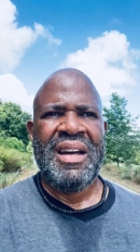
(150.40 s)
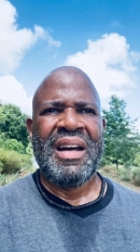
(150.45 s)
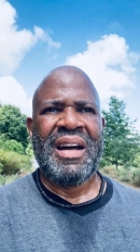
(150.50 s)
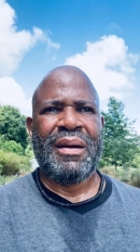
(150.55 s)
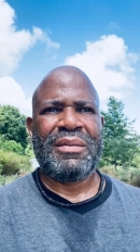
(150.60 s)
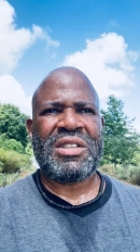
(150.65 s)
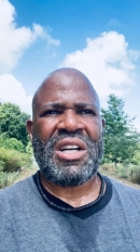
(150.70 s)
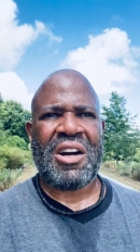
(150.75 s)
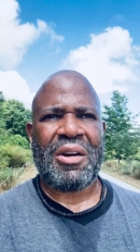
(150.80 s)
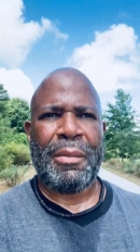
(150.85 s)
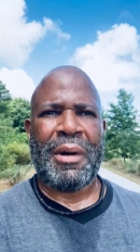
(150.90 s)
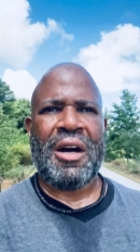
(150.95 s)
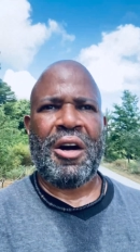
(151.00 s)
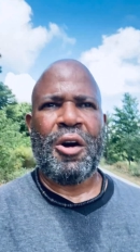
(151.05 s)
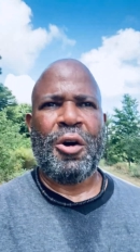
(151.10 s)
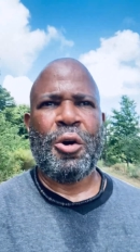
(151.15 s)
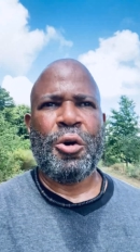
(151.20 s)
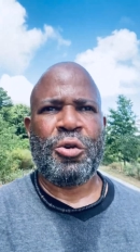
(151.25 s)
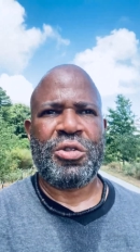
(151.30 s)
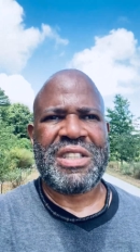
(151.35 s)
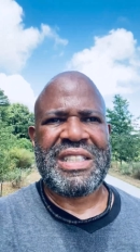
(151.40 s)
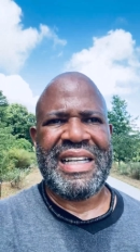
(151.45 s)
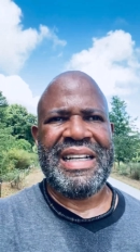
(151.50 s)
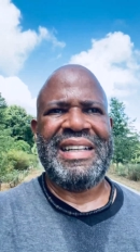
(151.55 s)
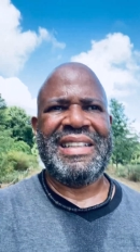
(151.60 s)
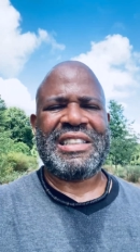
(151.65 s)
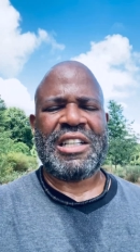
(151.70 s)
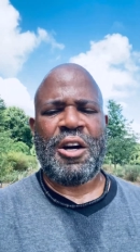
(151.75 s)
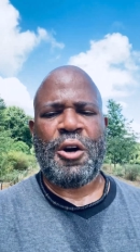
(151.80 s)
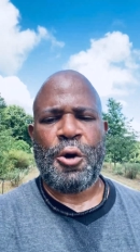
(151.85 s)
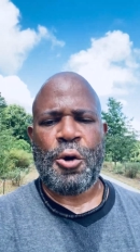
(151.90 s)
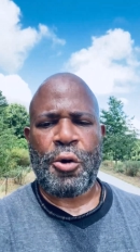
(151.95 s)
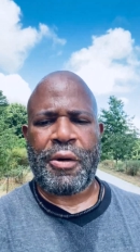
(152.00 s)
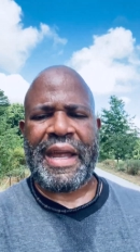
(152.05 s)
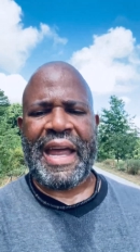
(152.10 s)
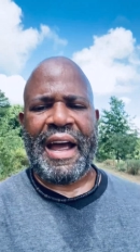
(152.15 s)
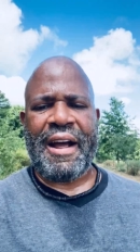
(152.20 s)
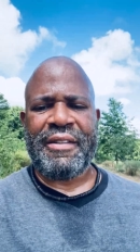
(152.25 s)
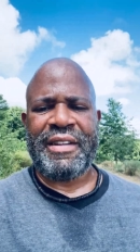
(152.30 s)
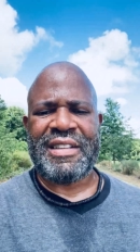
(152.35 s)
I'm talking about whole cities and whole
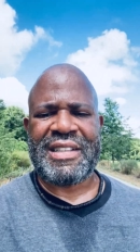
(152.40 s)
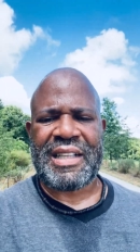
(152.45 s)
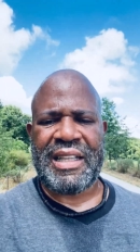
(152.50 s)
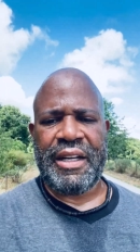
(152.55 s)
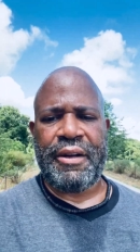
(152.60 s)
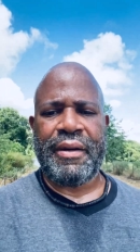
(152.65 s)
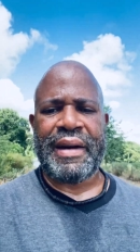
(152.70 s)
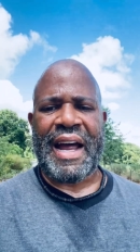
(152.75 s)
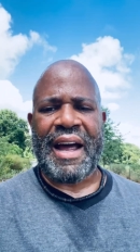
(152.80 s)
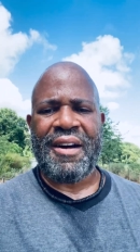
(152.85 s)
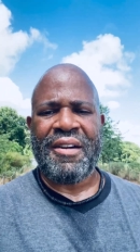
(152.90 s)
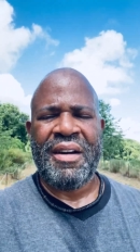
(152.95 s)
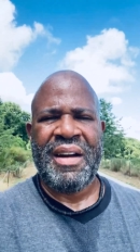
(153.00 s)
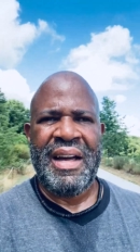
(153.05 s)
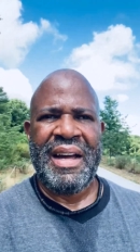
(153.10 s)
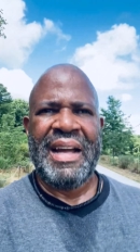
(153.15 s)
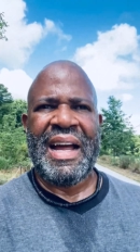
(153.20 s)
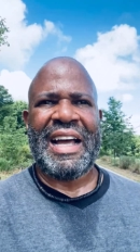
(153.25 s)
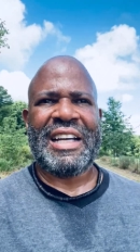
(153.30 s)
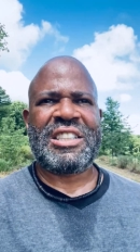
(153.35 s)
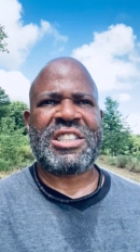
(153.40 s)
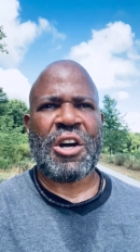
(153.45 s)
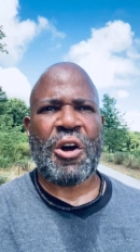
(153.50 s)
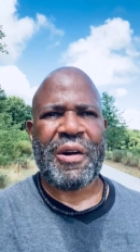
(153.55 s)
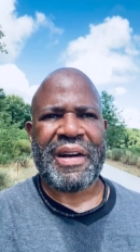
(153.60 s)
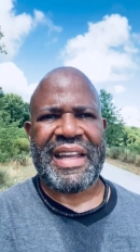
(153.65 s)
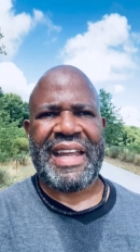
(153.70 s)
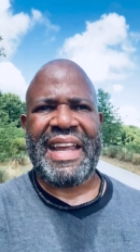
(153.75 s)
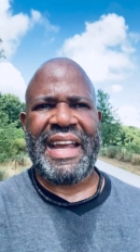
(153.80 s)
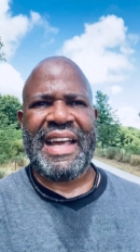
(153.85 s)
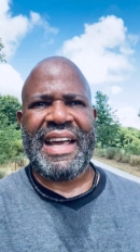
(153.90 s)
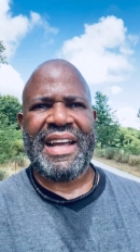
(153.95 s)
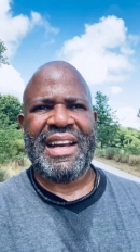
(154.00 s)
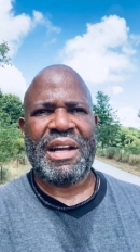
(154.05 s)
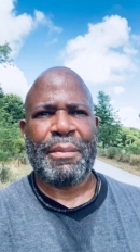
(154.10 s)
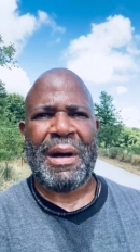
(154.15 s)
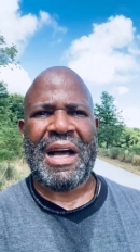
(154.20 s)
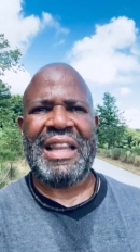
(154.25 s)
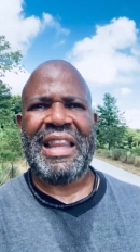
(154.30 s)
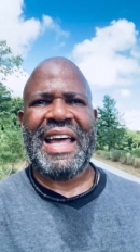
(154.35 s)
counties clearing out. I saw it again
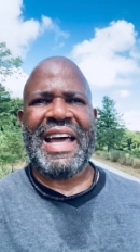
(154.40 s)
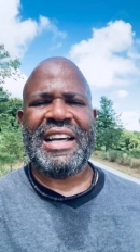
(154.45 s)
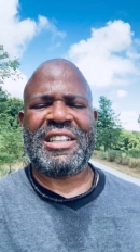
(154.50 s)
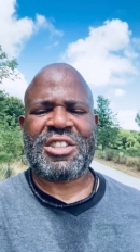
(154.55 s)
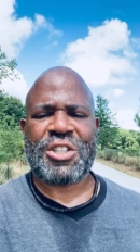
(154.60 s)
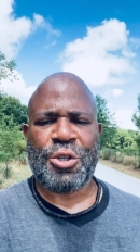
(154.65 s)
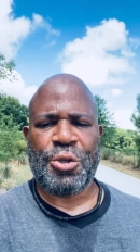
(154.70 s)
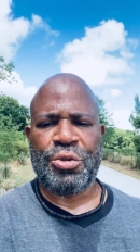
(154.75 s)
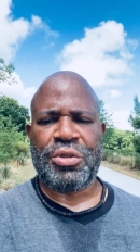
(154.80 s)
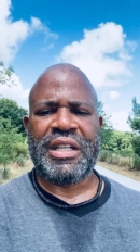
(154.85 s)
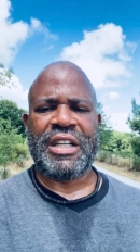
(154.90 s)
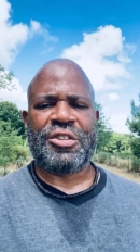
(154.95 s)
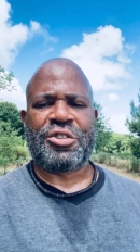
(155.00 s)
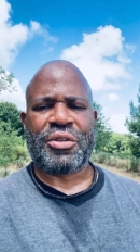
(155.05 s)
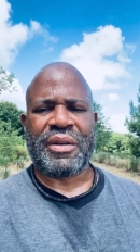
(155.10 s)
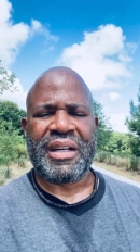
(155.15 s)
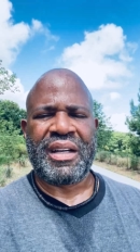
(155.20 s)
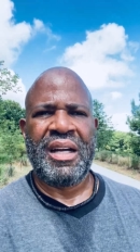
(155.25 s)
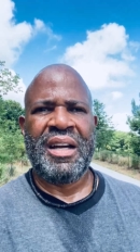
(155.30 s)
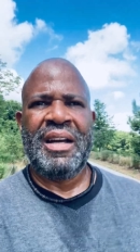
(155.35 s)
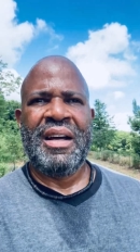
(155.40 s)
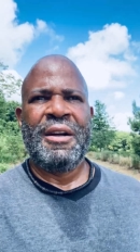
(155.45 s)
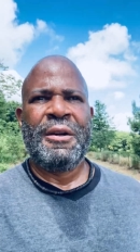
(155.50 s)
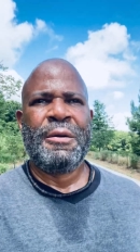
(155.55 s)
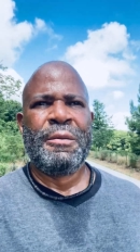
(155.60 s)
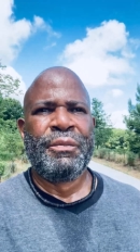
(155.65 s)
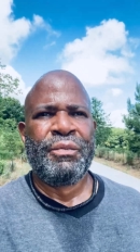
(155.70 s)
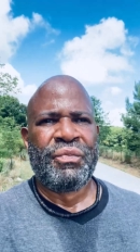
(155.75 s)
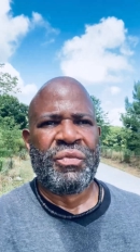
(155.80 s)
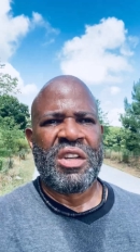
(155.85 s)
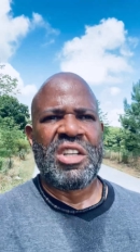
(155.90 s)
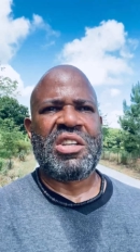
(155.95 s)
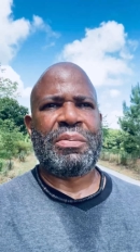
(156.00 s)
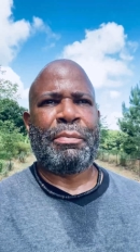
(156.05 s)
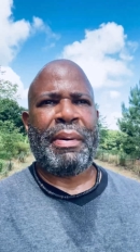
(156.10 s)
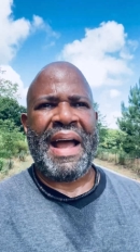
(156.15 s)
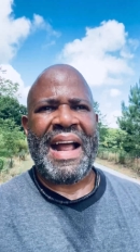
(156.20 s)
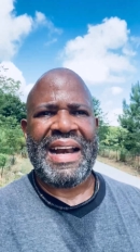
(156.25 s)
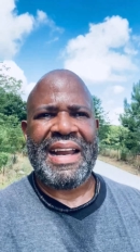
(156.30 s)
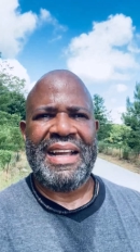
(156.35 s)
in my last school district,
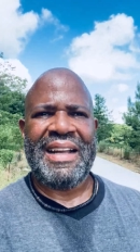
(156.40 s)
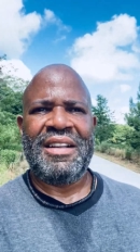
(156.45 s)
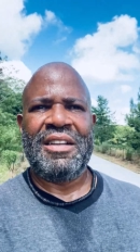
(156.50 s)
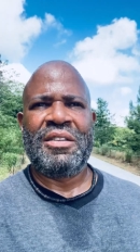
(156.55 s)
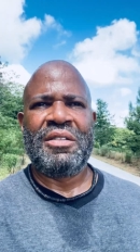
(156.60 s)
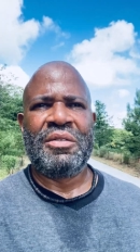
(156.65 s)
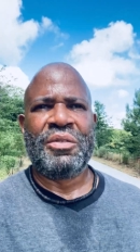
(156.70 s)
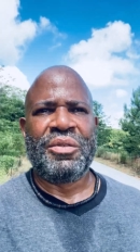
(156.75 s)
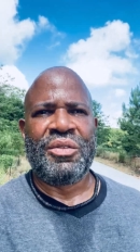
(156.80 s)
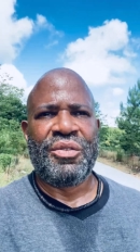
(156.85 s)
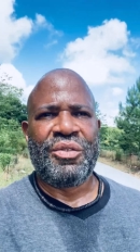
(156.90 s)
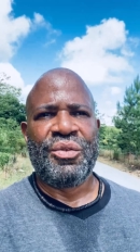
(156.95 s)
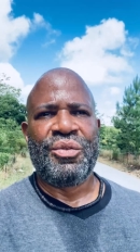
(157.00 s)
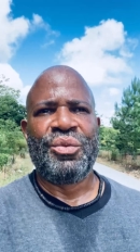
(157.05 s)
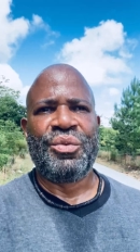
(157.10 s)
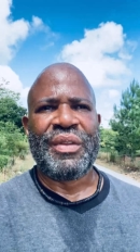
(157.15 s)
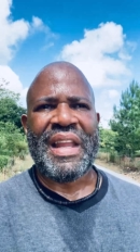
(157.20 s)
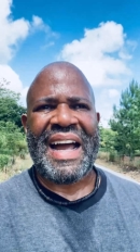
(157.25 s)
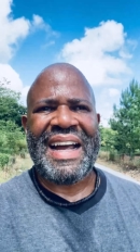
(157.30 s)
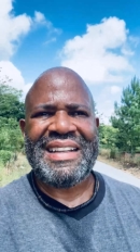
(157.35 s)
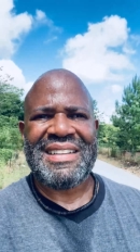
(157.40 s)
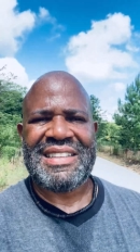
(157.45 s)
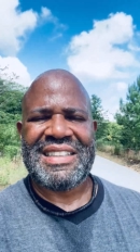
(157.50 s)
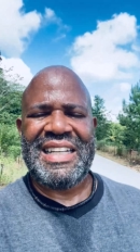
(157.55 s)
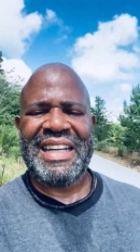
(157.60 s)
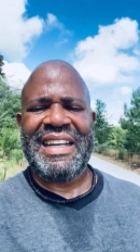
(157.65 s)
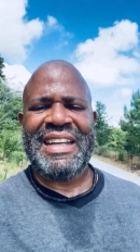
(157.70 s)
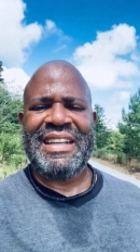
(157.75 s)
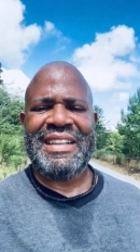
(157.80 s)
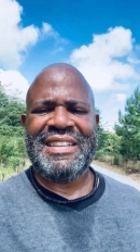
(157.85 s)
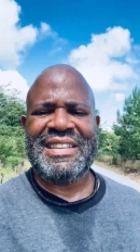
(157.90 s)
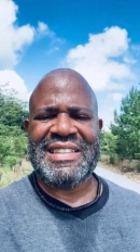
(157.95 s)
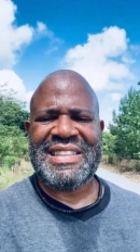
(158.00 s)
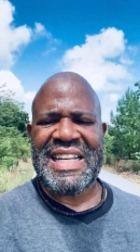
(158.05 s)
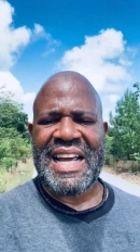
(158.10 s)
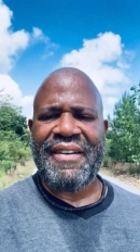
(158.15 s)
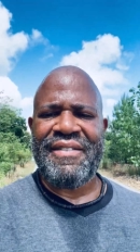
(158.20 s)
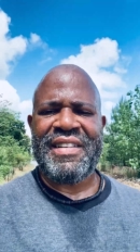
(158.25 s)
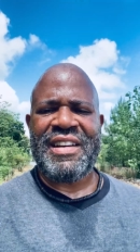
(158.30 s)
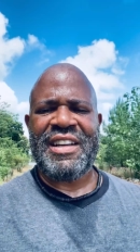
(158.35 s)
spanning
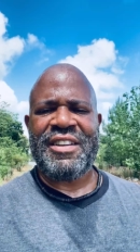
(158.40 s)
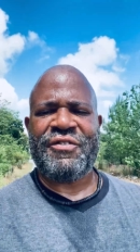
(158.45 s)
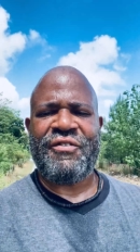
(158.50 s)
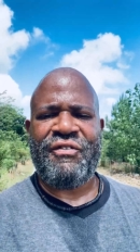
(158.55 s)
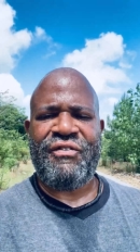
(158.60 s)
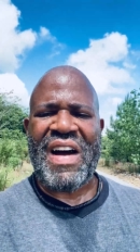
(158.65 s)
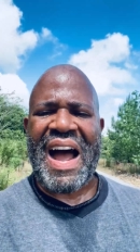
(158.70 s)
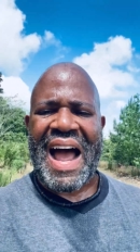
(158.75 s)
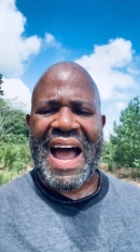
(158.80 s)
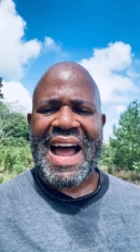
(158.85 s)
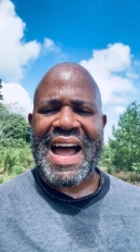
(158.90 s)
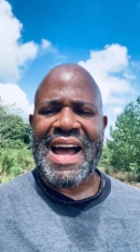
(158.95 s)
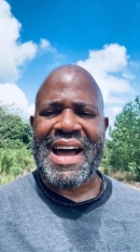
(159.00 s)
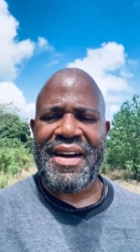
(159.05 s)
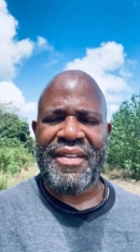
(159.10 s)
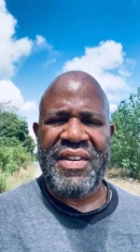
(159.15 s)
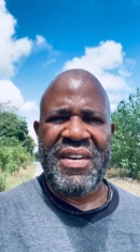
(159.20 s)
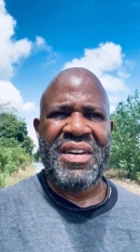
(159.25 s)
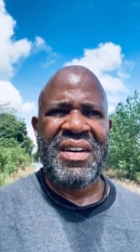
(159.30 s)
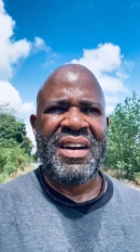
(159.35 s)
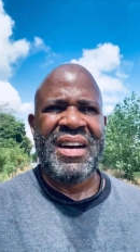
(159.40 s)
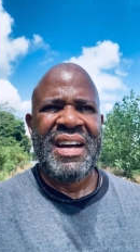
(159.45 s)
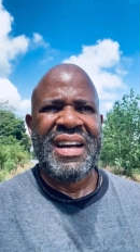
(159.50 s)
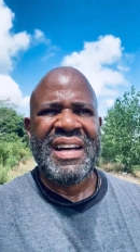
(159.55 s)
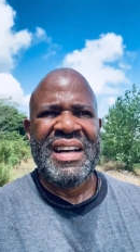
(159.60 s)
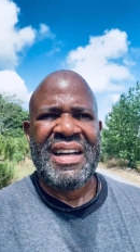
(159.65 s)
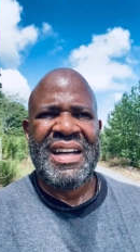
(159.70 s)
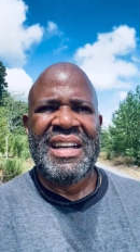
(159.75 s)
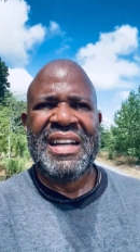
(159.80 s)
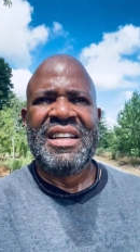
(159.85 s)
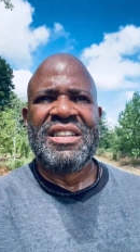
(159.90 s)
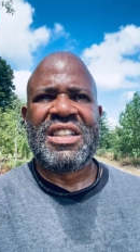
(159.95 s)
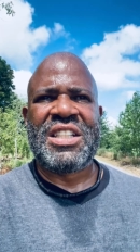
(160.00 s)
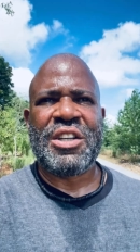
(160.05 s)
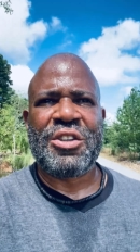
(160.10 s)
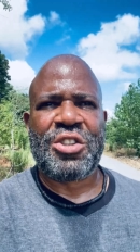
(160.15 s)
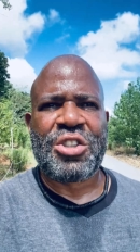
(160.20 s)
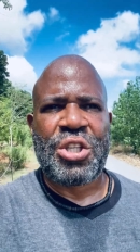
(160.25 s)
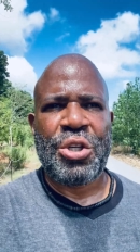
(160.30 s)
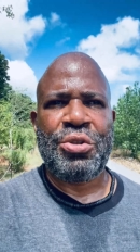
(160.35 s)
1975
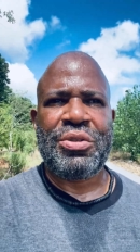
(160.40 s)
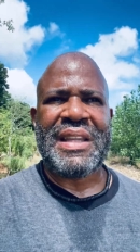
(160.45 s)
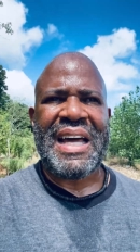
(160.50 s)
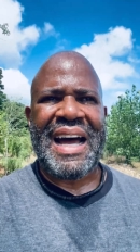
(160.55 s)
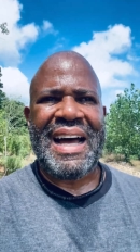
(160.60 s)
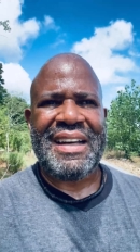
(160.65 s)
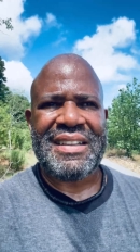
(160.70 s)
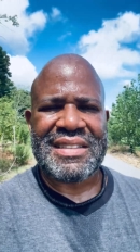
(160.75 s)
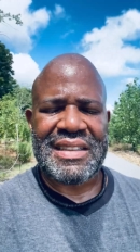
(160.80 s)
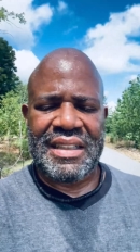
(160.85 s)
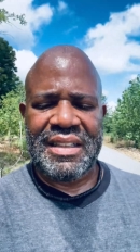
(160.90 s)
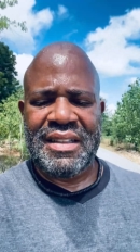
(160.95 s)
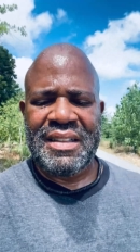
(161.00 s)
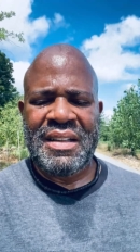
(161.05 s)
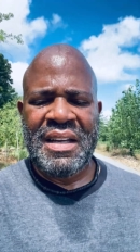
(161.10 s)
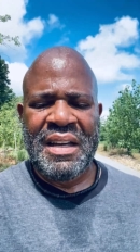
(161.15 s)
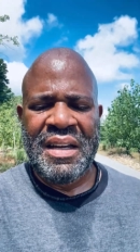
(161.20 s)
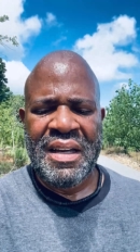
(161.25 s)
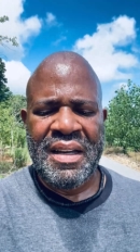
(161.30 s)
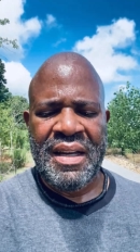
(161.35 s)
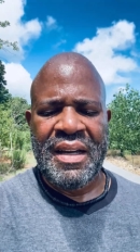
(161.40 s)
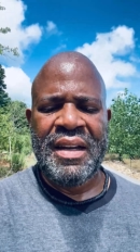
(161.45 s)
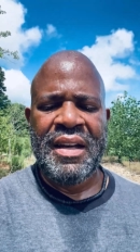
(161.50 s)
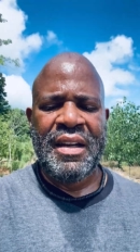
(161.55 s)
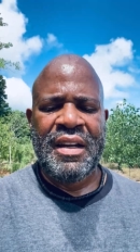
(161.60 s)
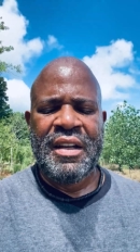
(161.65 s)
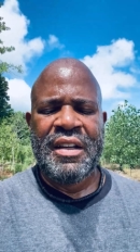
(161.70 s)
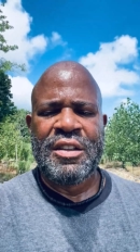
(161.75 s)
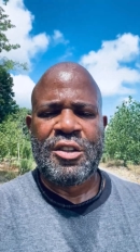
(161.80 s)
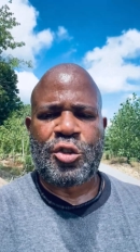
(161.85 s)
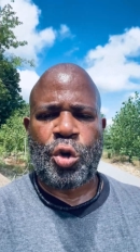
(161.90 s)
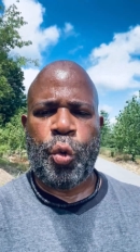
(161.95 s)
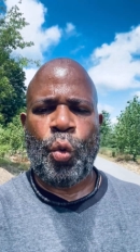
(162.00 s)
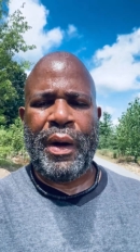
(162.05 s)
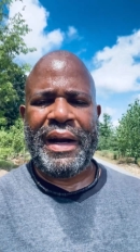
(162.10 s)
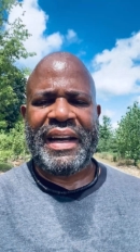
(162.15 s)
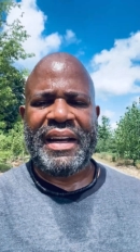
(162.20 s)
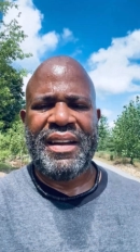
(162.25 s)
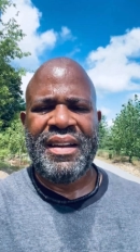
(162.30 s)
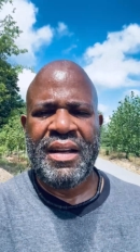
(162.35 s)
till
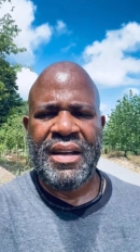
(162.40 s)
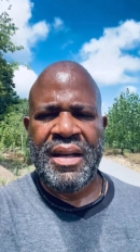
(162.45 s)
2020.